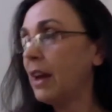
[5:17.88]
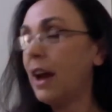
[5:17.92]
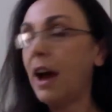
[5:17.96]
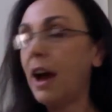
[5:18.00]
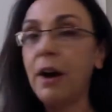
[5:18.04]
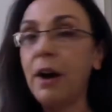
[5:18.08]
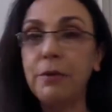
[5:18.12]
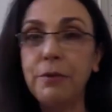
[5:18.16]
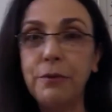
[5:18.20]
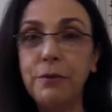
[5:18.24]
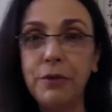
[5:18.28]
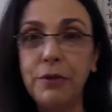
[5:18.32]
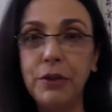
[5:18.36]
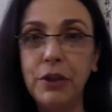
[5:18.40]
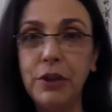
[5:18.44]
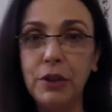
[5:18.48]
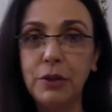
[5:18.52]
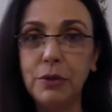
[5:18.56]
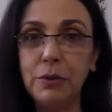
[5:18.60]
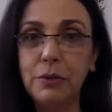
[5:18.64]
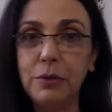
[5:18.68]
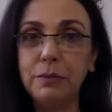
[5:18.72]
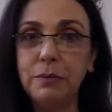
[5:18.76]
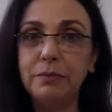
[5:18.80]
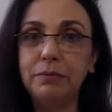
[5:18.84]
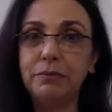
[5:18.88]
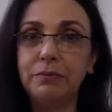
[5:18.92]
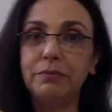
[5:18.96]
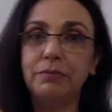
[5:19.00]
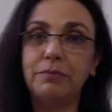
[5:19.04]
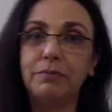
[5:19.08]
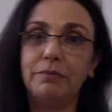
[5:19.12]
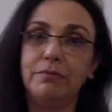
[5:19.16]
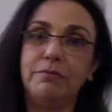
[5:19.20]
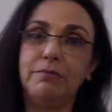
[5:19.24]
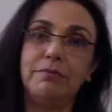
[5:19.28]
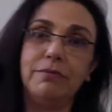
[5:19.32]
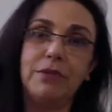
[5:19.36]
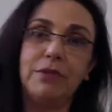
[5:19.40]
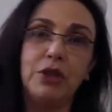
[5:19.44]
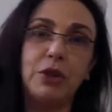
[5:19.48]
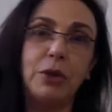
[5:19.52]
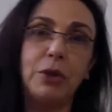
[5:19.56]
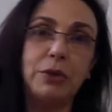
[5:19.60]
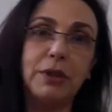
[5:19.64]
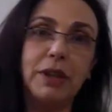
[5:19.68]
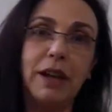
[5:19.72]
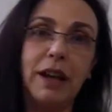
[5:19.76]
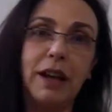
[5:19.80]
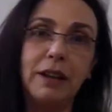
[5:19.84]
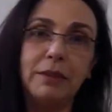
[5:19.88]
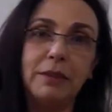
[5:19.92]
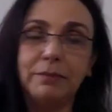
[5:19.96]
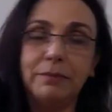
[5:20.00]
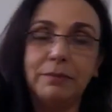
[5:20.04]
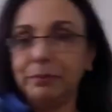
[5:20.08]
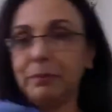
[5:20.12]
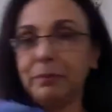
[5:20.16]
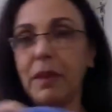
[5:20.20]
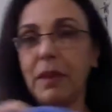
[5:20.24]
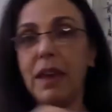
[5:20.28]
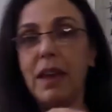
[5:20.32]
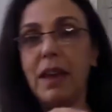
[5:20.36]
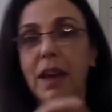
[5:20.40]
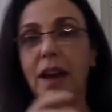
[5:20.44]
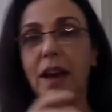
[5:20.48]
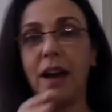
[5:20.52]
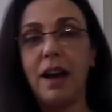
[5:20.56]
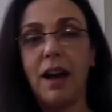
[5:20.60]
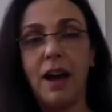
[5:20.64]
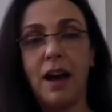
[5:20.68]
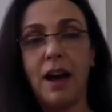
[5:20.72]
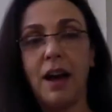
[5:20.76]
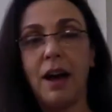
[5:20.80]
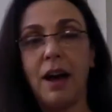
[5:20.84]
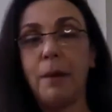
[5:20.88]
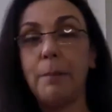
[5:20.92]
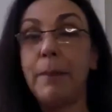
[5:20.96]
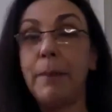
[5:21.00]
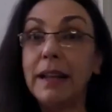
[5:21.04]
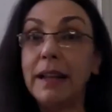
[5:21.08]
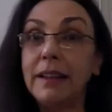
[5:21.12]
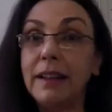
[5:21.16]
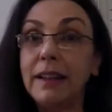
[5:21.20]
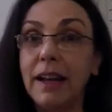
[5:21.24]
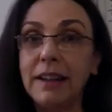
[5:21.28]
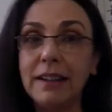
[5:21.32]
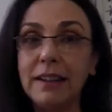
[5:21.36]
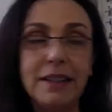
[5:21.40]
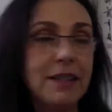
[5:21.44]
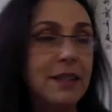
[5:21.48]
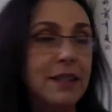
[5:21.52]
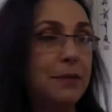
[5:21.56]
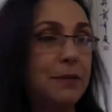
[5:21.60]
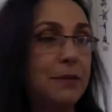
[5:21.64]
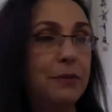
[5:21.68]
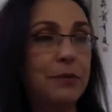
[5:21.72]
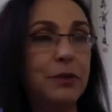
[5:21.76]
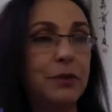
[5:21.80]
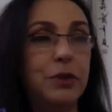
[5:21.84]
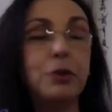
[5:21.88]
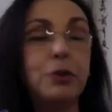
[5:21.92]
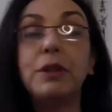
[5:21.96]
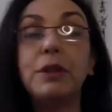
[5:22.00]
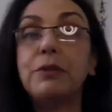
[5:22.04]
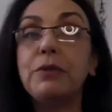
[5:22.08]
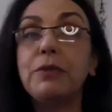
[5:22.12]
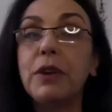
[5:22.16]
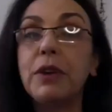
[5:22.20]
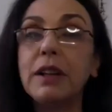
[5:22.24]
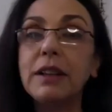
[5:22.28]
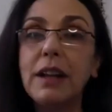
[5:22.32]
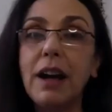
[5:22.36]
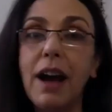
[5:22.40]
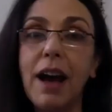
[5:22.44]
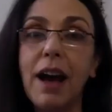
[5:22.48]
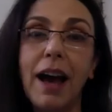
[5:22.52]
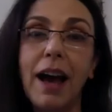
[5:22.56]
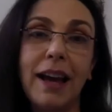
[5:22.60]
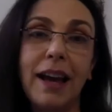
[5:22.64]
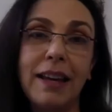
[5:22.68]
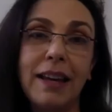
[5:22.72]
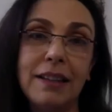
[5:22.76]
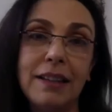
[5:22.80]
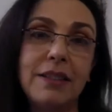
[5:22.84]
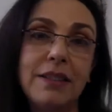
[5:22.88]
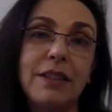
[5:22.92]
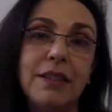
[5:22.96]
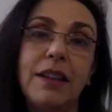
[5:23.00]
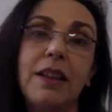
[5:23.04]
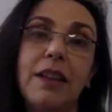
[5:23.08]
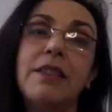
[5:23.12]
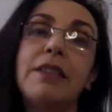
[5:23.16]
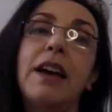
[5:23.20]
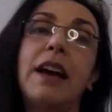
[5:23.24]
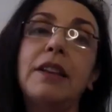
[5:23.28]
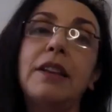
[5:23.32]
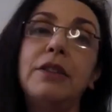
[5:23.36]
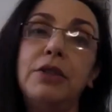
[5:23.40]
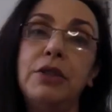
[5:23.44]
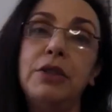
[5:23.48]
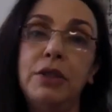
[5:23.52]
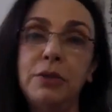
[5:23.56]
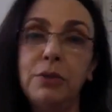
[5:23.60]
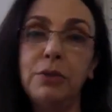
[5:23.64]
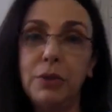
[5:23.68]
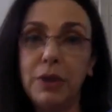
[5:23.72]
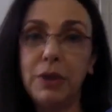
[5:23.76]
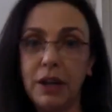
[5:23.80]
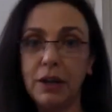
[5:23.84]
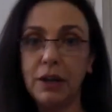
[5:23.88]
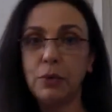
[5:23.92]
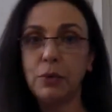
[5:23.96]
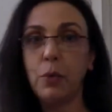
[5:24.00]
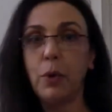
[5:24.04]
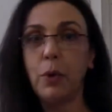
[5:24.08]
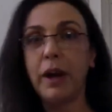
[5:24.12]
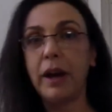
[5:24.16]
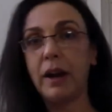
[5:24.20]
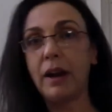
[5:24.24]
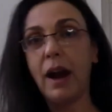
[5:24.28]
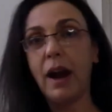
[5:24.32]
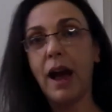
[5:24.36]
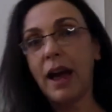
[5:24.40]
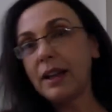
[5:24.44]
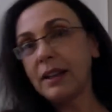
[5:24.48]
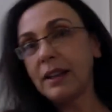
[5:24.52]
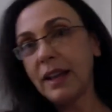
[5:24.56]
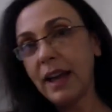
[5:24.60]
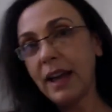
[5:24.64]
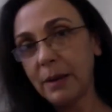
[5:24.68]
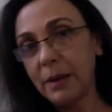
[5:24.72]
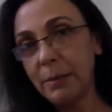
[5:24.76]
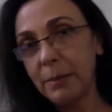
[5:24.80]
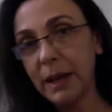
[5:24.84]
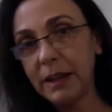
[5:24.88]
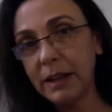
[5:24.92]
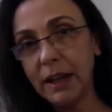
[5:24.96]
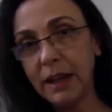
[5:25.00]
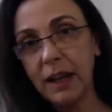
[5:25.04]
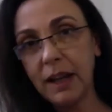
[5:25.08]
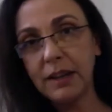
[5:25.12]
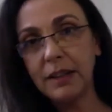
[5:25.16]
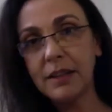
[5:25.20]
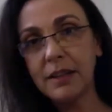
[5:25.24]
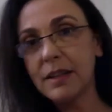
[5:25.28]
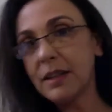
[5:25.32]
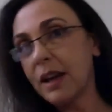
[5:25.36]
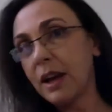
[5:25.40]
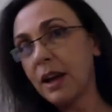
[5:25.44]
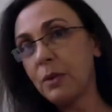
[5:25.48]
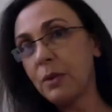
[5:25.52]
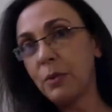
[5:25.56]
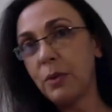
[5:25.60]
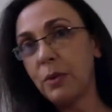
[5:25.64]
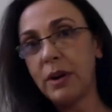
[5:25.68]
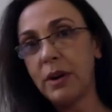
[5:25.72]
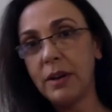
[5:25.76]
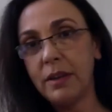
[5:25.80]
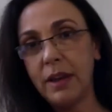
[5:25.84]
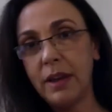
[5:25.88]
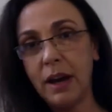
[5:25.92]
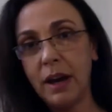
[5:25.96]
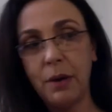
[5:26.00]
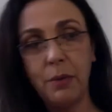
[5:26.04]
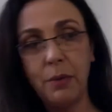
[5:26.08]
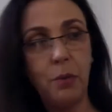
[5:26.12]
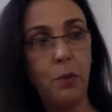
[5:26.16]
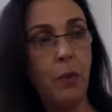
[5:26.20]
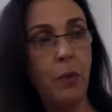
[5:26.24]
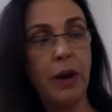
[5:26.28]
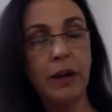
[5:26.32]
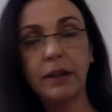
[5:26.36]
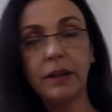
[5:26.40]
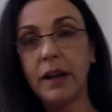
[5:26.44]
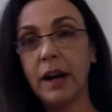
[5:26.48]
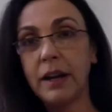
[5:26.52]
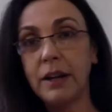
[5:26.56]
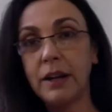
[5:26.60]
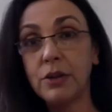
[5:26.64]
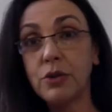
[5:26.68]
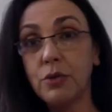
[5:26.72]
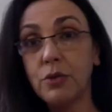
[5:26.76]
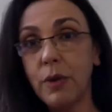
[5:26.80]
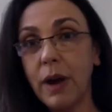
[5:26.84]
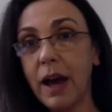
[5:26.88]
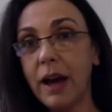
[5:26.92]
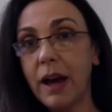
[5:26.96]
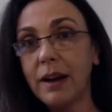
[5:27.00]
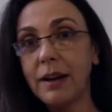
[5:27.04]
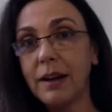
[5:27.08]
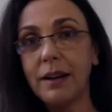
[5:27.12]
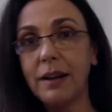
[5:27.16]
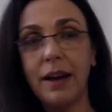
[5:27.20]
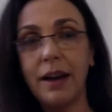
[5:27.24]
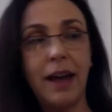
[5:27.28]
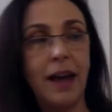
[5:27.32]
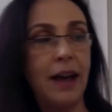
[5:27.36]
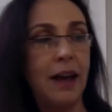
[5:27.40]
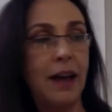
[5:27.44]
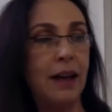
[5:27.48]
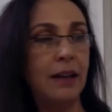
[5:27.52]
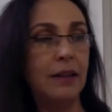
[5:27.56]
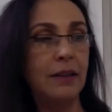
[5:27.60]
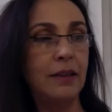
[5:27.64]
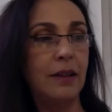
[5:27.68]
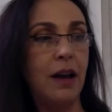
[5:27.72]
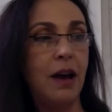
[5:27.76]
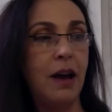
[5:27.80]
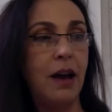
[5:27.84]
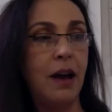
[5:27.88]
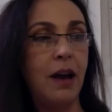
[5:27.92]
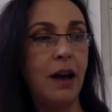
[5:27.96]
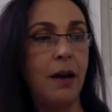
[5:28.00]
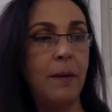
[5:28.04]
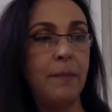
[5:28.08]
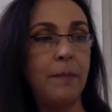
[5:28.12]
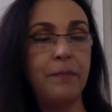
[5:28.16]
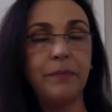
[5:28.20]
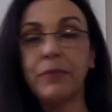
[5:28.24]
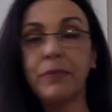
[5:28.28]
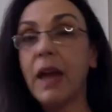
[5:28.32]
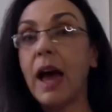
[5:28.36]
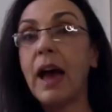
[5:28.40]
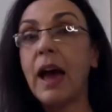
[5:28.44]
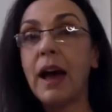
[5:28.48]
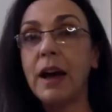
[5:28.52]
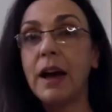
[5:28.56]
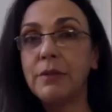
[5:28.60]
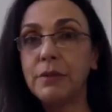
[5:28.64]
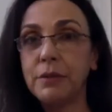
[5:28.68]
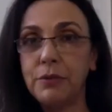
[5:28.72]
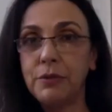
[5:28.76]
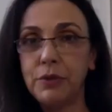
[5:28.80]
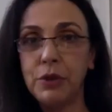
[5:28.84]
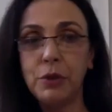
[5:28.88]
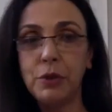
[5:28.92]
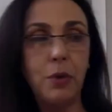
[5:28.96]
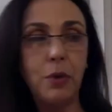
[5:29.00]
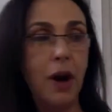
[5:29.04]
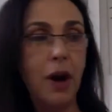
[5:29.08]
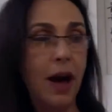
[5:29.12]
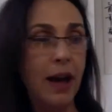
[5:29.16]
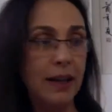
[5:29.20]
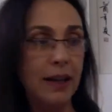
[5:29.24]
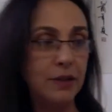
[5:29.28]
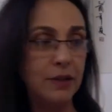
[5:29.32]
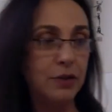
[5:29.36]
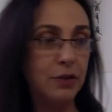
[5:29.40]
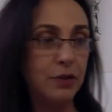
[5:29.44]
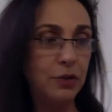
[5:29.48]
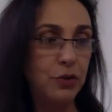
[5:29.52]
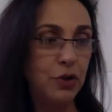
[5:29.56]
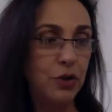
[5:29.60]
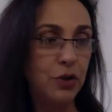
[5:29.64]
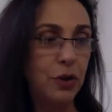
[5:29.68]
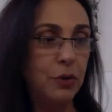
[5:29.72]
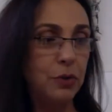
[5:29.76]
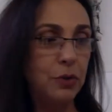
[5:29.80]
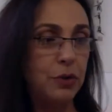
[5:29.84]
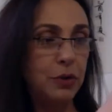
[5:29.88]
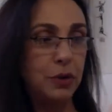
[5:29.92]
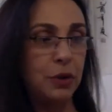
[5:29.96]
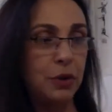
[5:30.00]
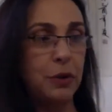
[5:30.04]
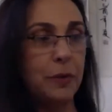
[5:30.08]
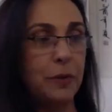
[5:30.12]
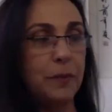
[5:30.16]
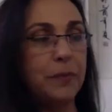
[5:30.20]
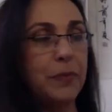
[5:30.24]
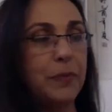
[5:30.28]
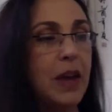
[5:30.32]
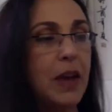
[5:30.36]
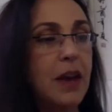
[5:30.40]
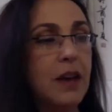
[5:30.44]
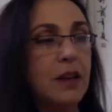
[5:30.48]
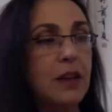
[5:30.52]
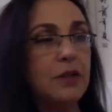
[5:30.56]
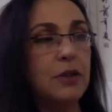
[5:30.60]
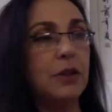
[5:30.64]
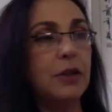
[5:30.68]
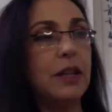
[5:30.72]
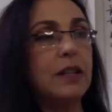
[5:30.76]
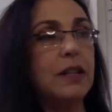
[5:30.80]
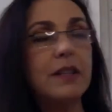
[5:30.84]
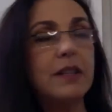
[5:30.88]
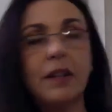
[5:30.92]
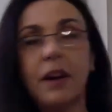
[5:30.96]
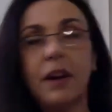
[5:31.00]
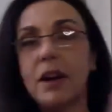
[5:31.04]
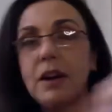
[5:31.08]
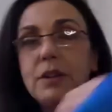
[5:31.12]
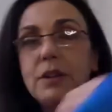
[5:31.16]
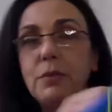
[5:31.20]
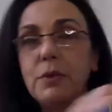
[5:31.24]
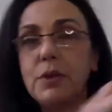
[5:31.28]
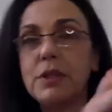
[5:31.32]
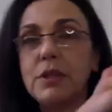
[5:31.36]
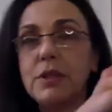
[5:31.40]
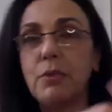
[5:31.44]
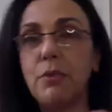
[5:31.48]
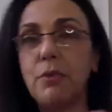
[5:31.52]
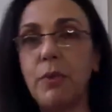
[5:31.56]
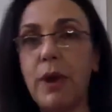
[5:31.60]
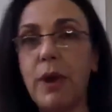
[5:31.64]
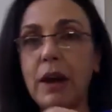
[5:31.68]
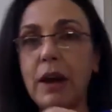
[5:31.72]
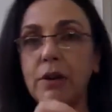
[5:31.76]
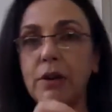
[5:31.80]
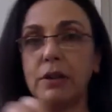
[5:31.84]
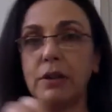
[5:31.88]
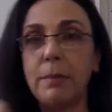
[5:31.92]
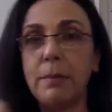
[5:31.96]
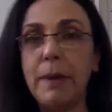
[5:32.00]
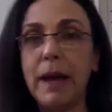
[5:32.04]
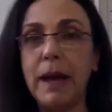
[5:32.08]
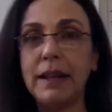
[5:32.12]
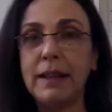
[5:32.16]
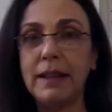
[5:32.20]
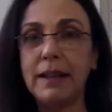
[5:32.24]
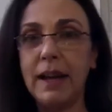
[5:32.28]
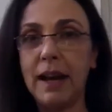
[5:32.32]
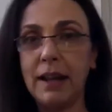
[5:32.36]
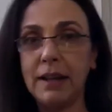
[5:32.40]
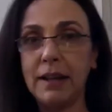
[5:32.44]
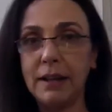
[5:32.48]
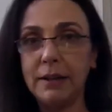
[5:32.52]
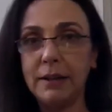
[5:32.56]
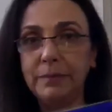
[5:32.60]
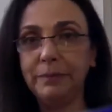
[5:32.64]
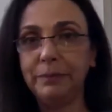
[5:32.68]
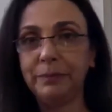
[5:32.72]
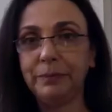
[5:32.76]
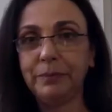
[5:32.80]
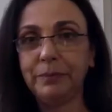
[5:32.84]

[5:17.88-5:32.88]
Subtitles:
a few show and tell bandanas, few different kinds that you can wear. I like bandanas. I wear them when I trek, and I have a few kinds to show to you. So let's start with the regular bandana.